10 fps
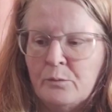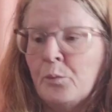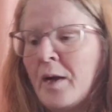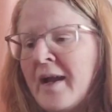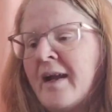
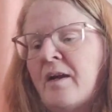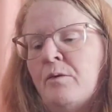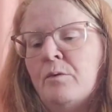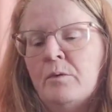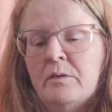
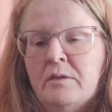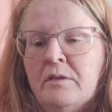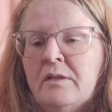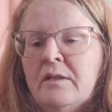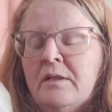wow.
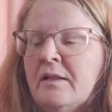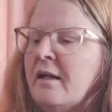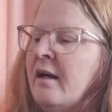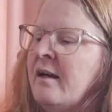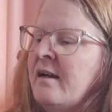
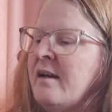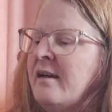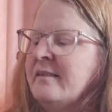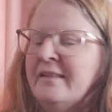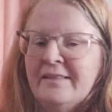
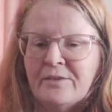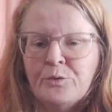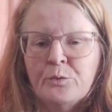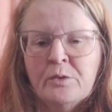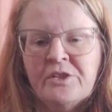Ah, these are
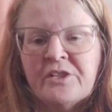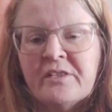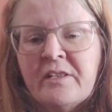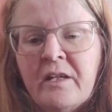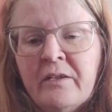gorgeous.